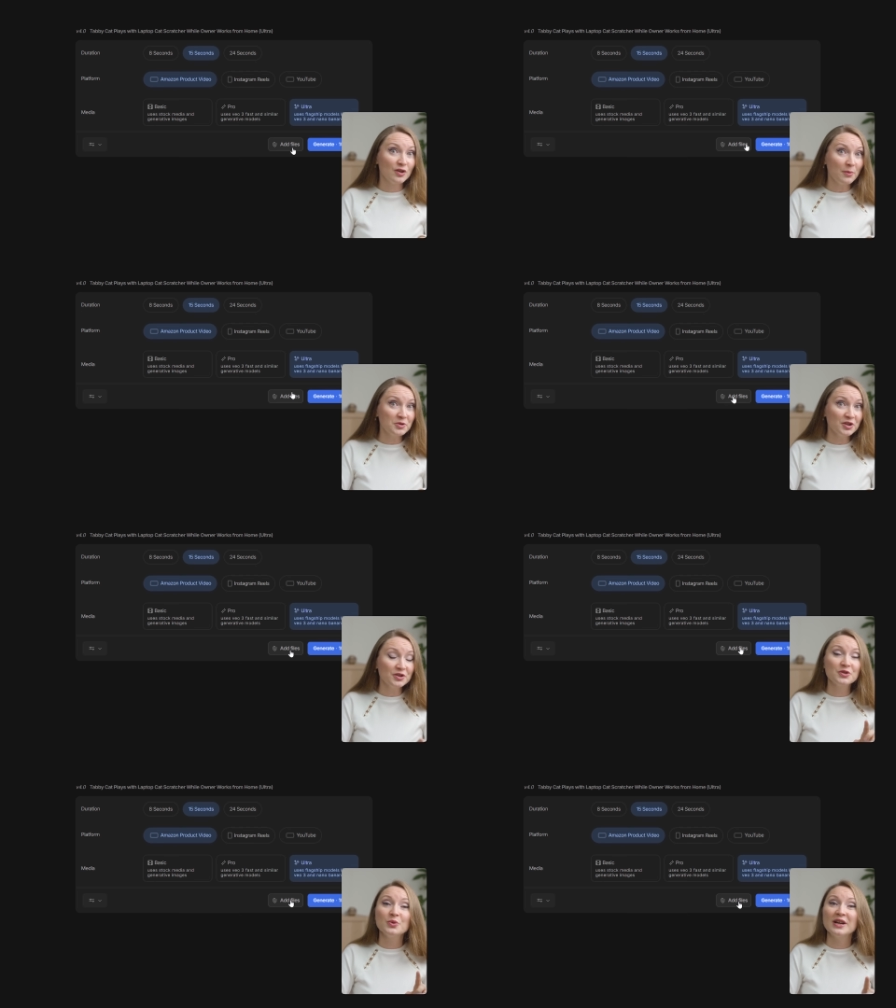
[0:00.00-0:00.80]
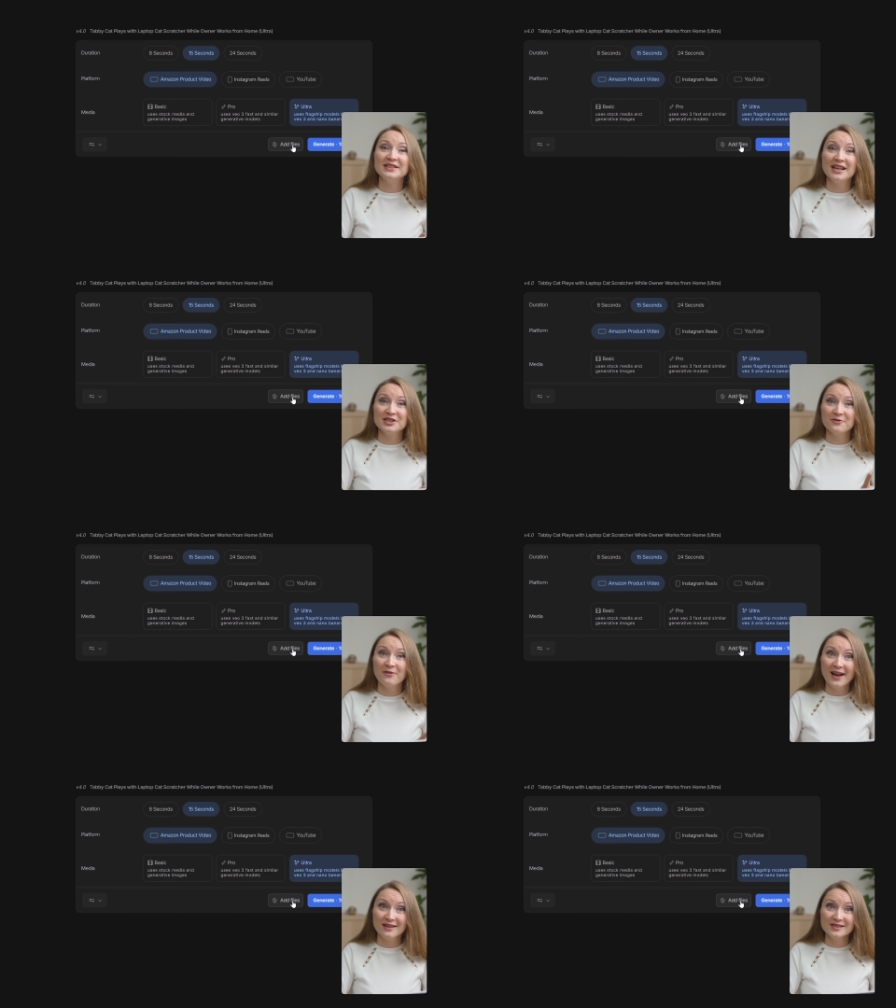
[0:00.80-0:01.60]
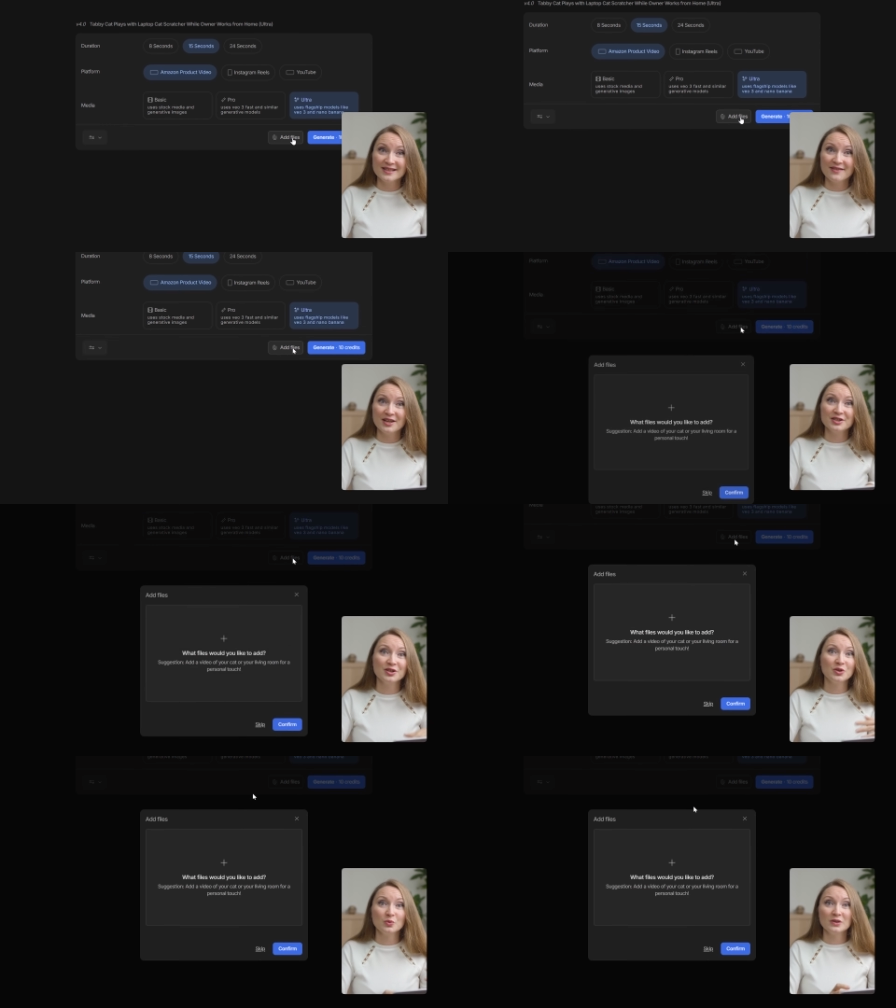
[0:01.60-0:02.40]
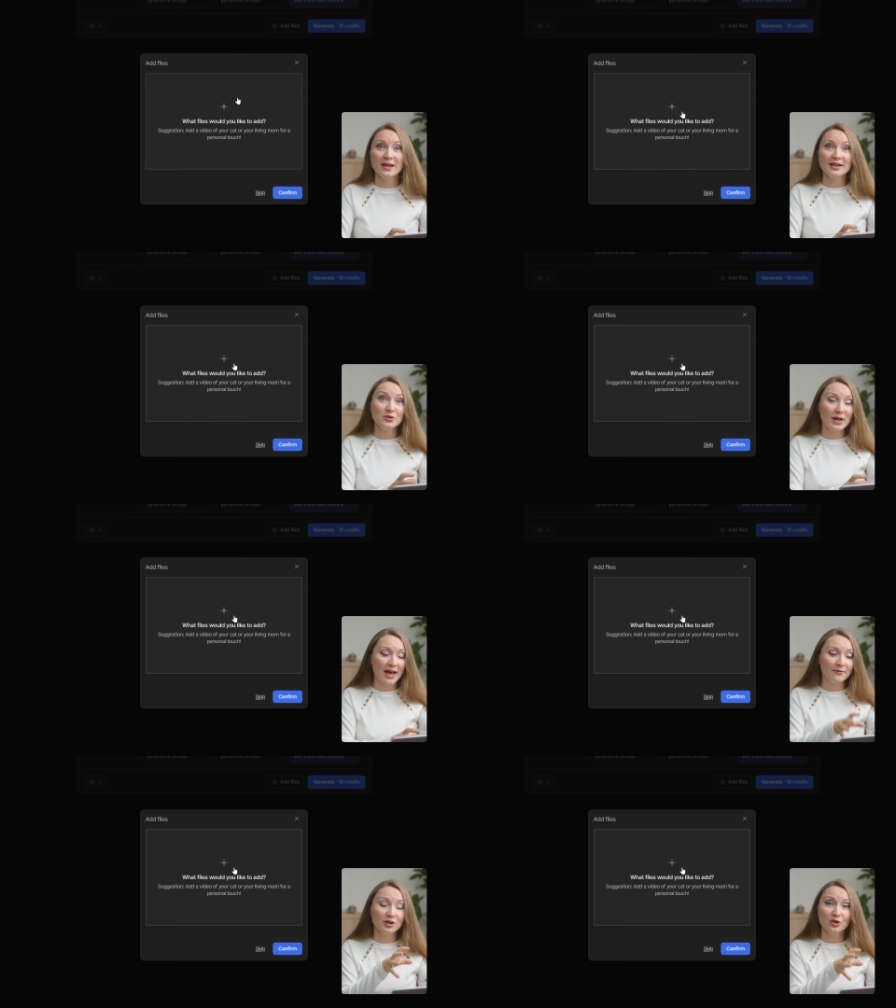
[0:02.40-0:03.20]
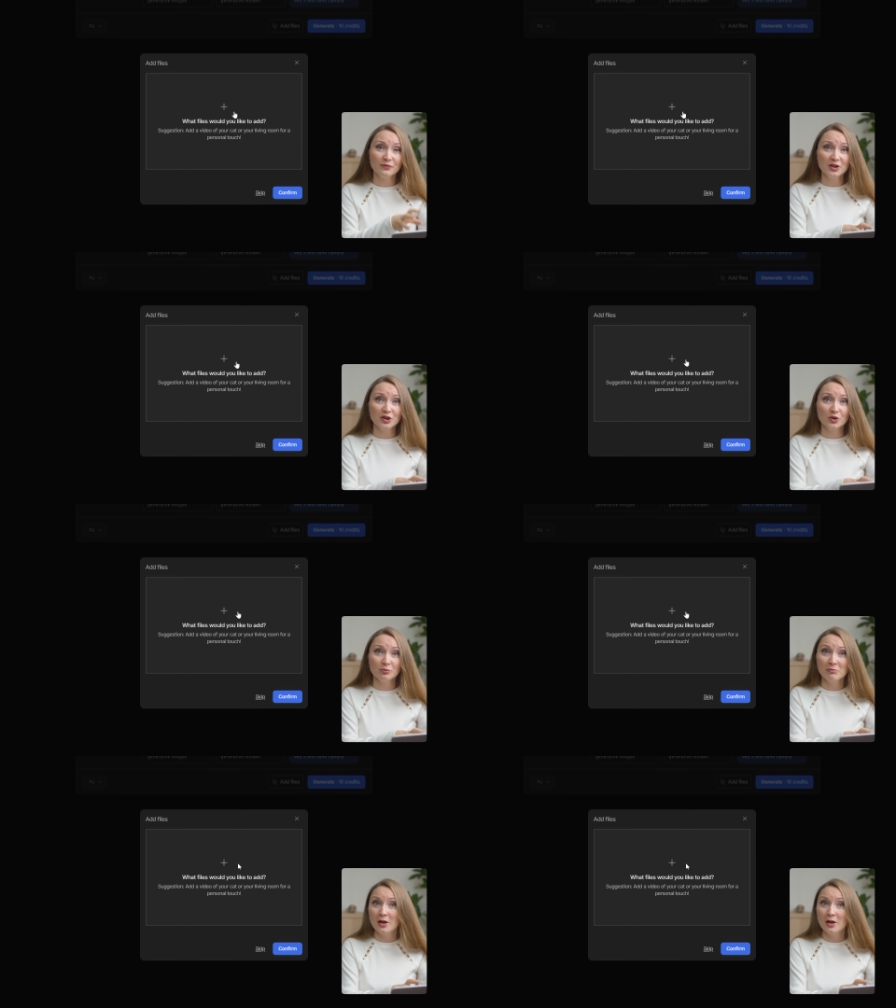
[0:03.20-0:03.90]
an option to attach files that you would like to have in your video,